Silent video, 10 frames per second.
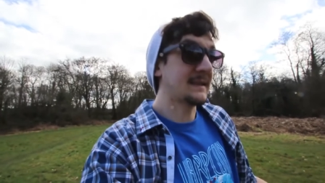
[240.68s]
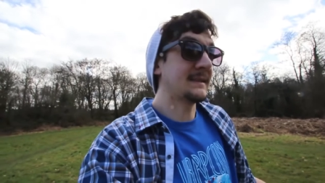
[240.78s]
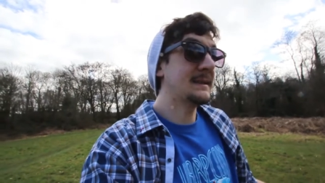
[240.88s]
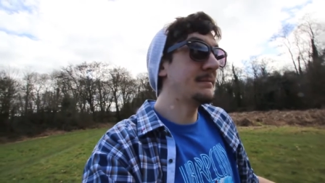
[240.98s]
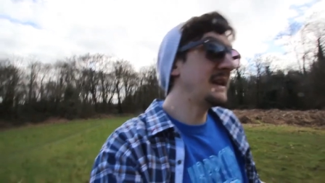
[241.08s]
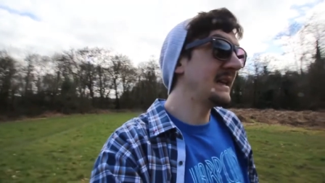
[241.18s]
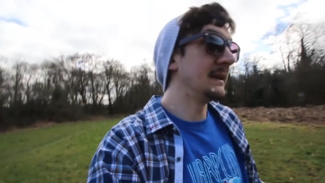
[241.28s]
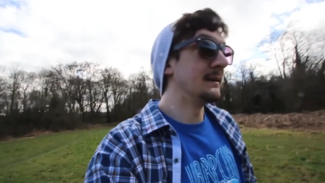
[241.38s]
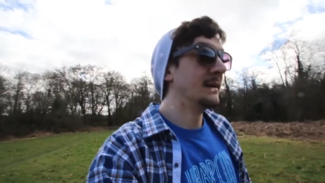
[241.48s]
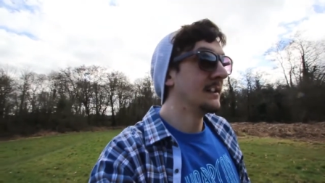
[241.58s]
does it
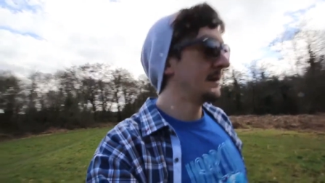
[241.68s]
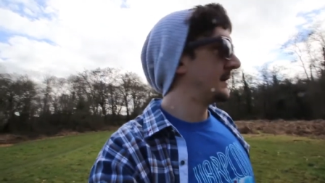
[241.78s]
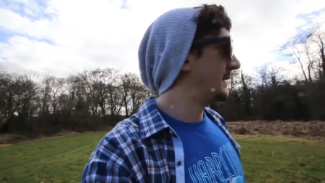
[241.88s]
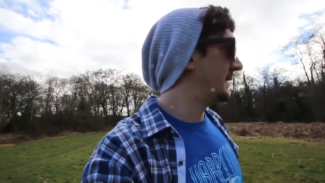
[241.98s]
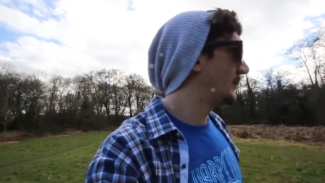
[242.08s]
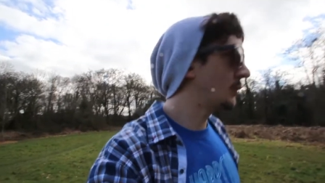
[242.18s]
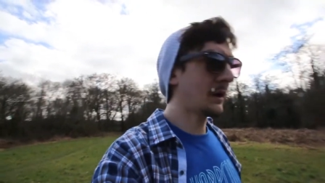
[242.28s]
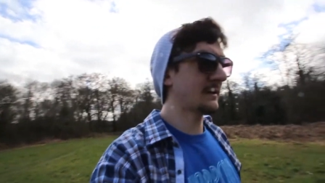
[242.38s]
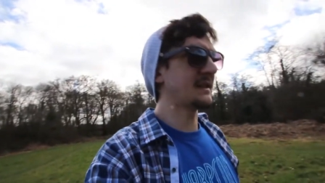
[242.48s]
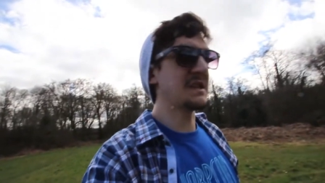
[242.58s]
mean?
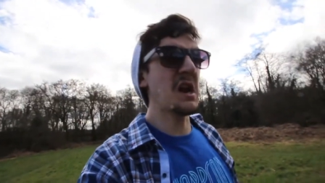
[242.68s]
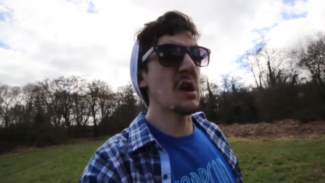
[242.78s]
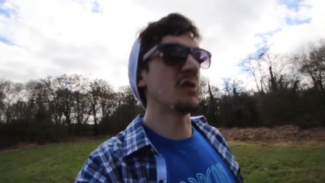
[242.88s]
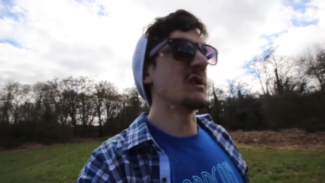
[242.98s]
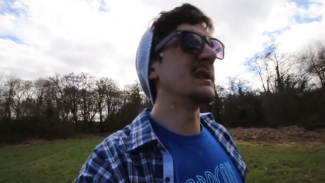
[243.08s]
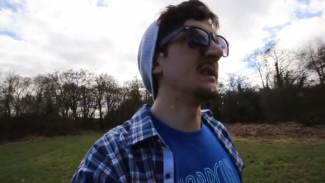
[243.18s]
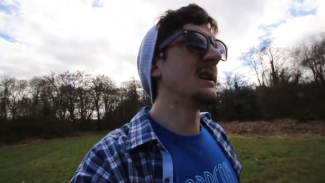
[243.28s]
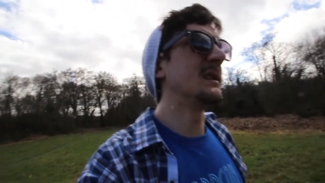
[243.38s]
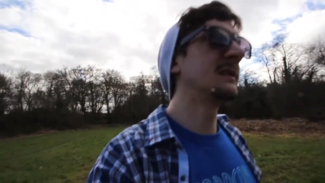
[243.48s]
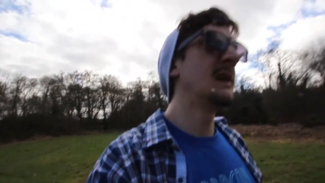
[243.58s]
What year is
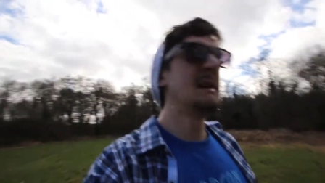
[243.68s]
it?